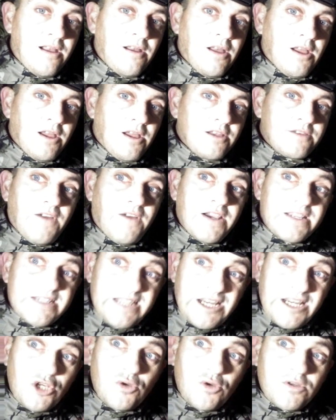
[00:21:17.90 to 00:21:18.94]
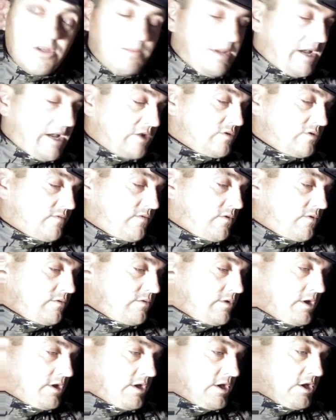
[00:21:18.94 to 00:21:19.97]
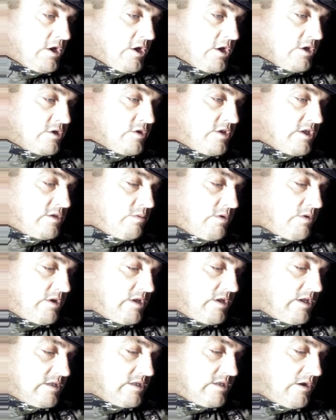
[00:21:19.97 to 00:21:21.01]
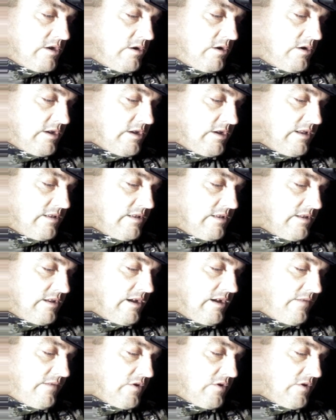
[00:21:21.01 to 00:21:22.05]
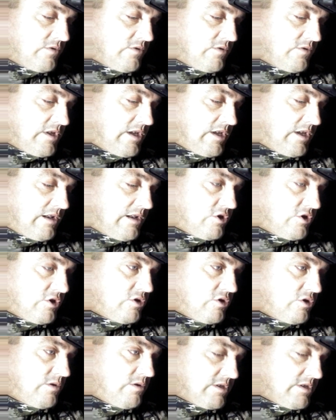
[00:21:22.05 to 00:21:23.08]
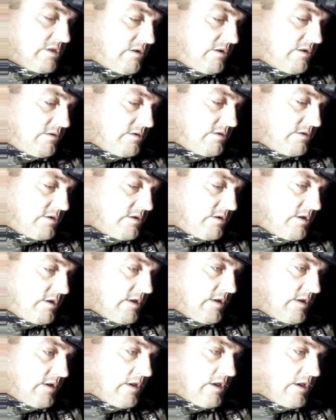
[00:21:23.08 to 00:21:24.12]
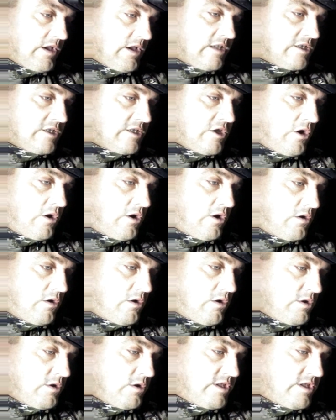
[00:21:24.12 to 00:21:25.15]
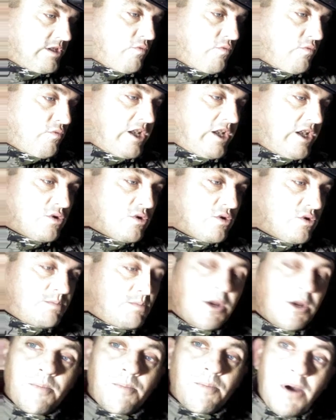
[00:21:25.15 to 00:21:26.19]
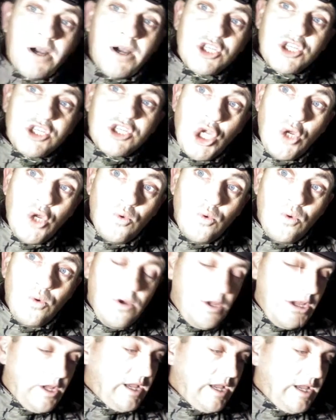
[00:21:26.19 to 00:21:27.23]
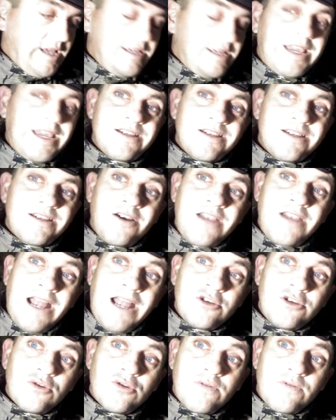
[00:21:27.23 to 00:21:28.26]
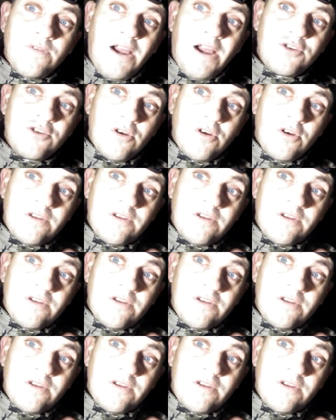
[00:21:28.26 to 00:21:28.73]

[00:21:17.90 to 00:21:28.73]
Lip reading: devices that I use on my Android phone. So this one is called. I have to go out again now to show you what it's called. It's called the Radio Spirit Box 2. You get it on Android, and